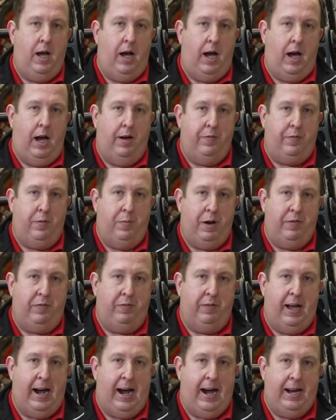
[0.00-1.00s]
for my
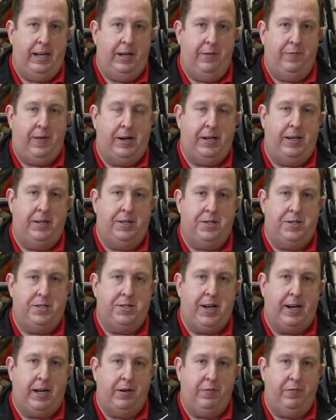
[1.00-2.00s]
flat. If I get a
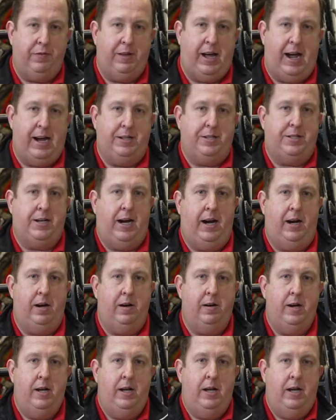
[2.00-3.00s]
second flat
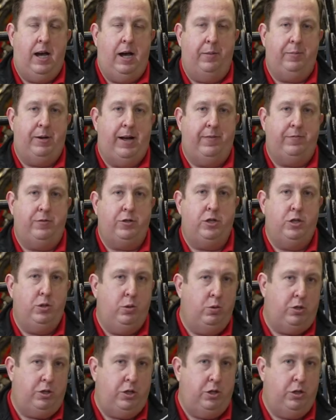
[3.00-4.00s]
tire, I'm going to have
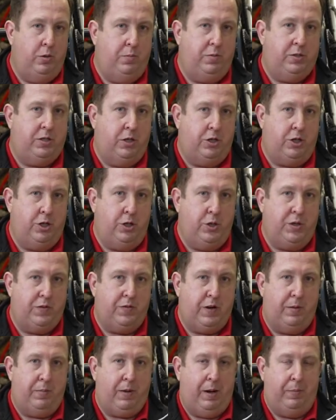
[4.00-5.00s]
two tubes to choose
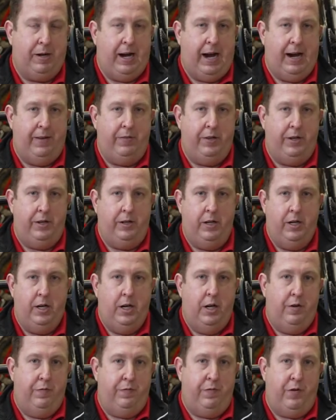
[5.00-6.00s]
from. I'm going to have the
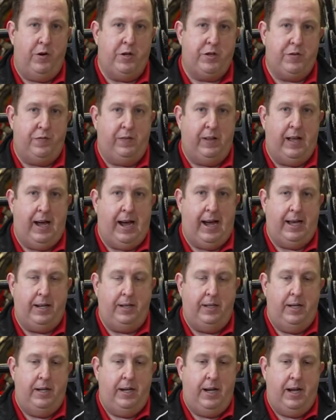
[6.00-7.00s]
first flat
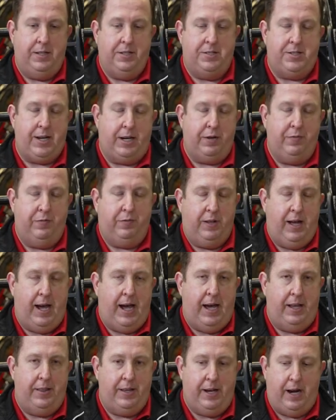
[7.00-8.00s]
and the second
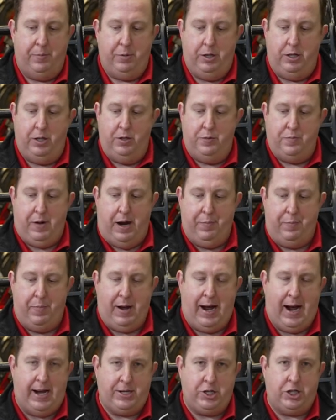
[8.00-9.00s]
flat, and then I'm going to use my
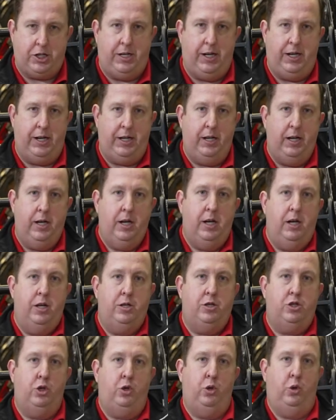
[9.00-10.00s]
patch kit
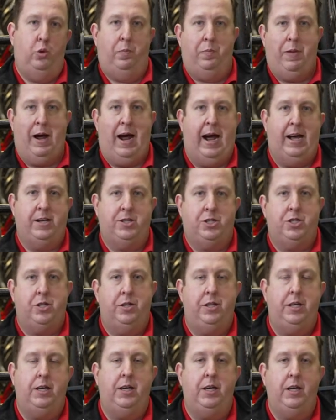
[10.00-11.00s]
to patch
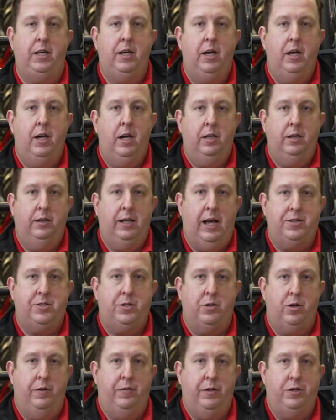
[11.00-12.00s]
the
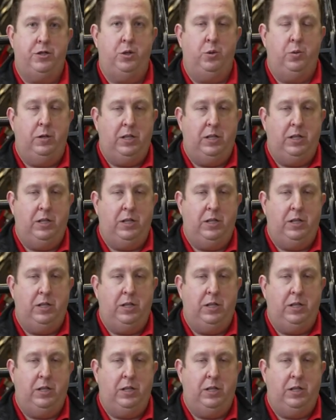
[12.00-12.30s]
lesser of the two